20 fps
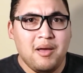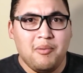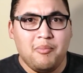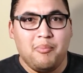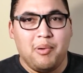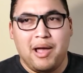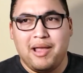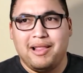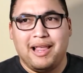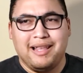
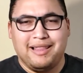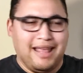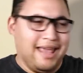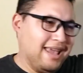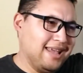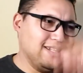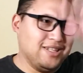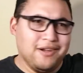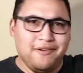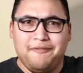by like
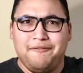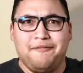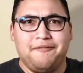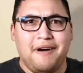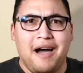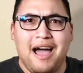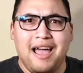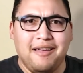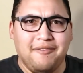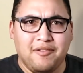the age of
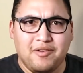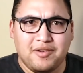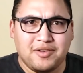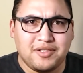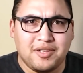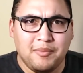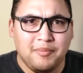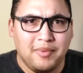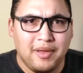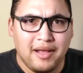5 or
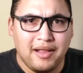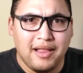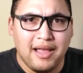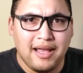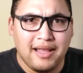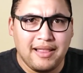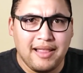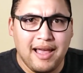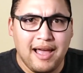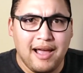something
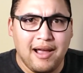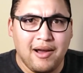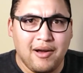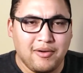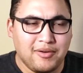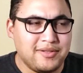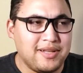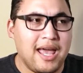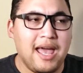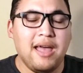like that,
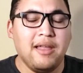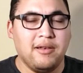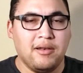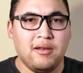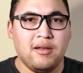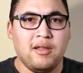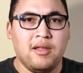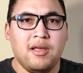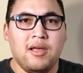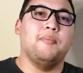or 10.
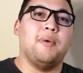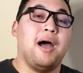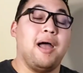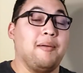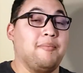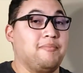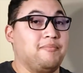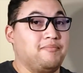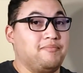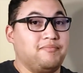
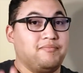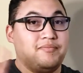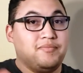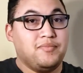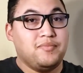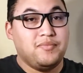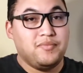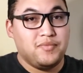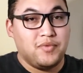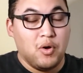I
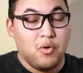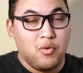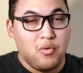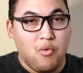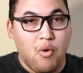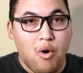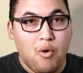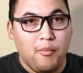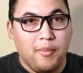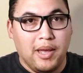don't
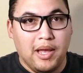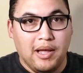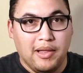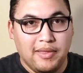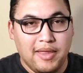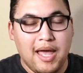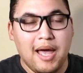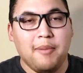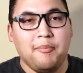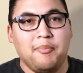quote me on
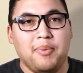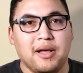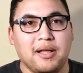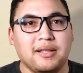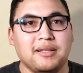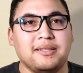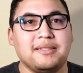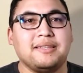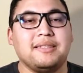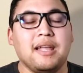that,
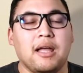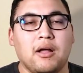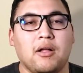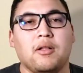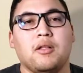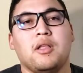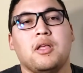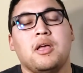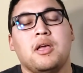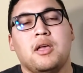but
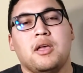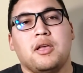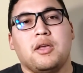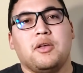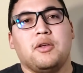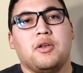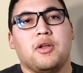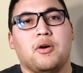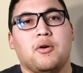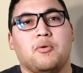still,
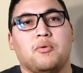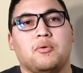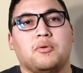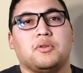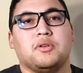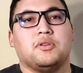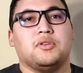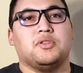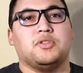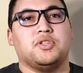you know,
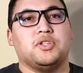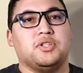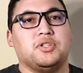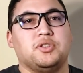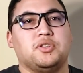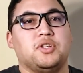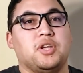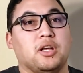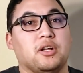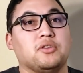
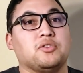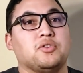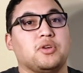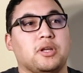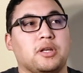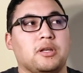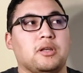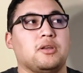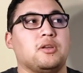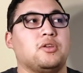
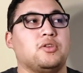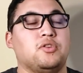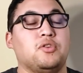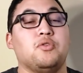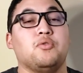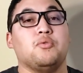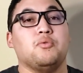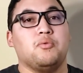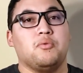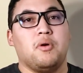children
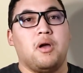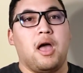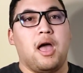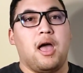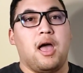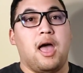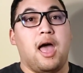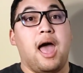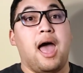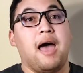do
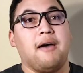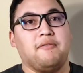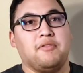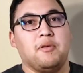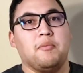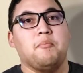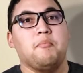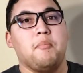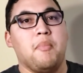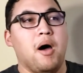have
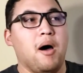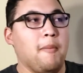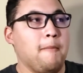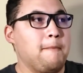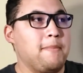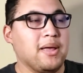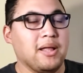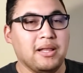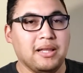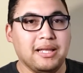the
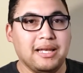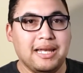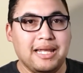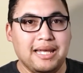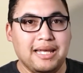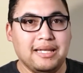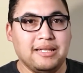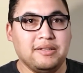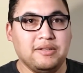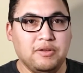
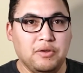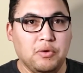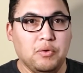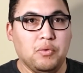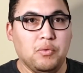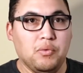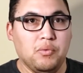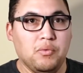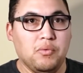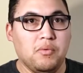ability
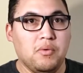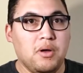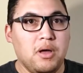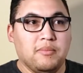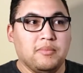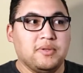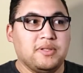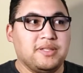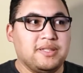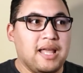to
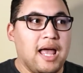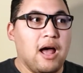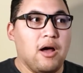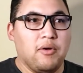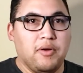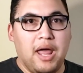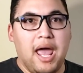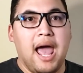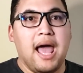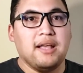
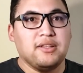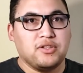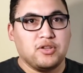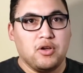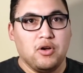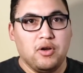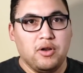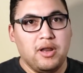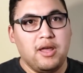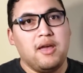sound as
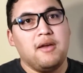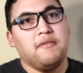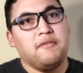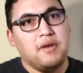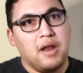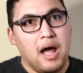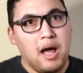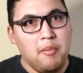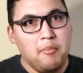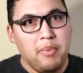good, if
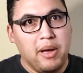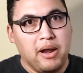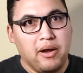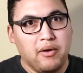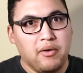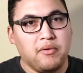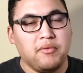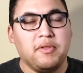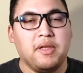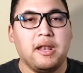not
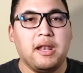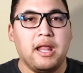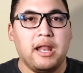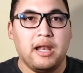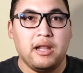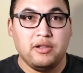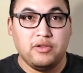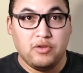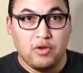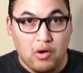better, than
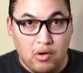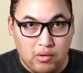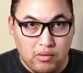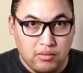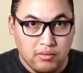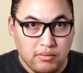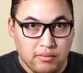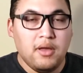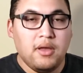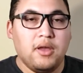an
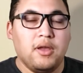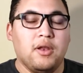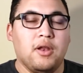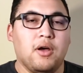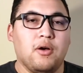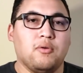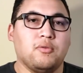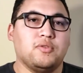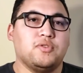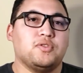adult, you
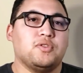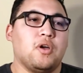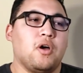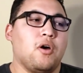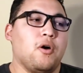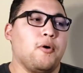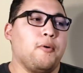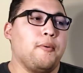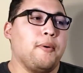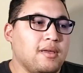know.
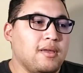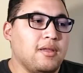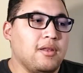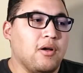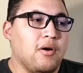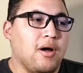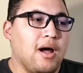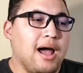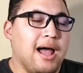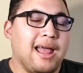So, you
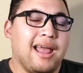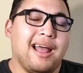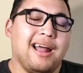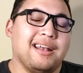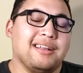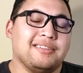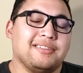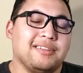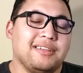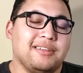know, I
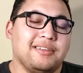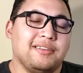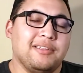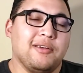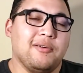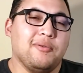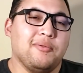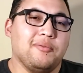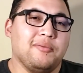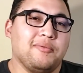honestly
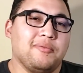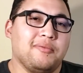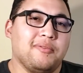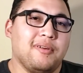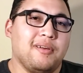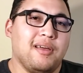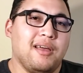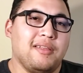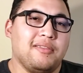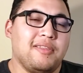don't.
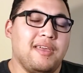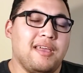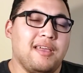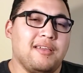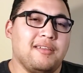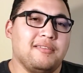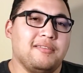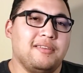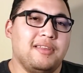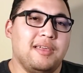I
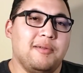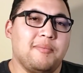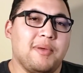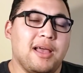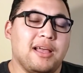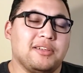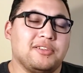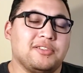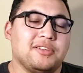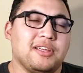think
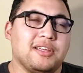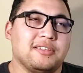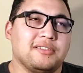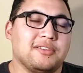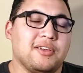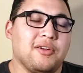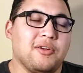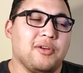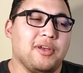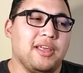Dimash has
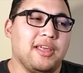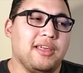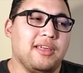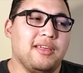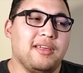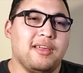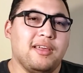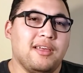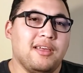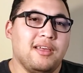already,
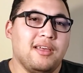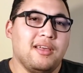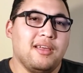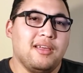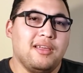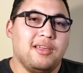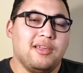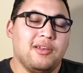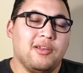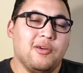
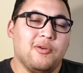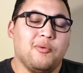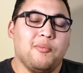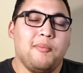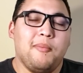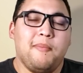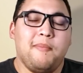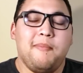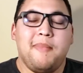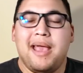you know,
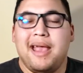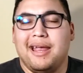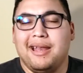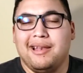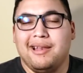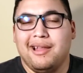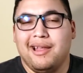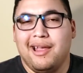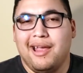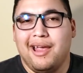
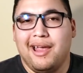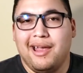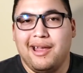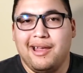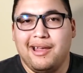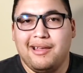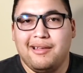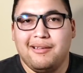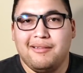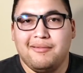made
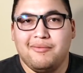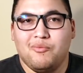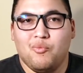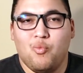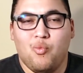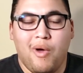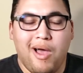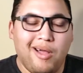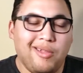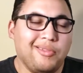a
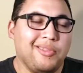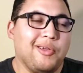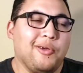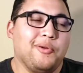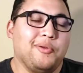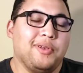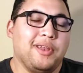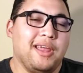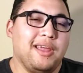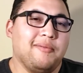
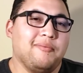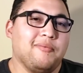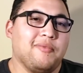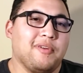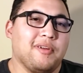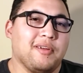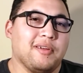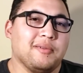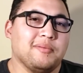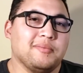well-known name
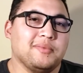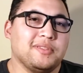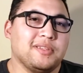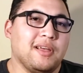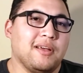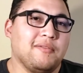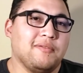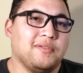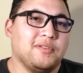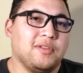for
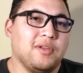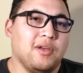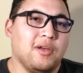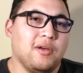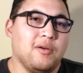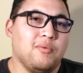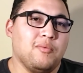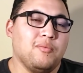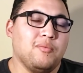himself to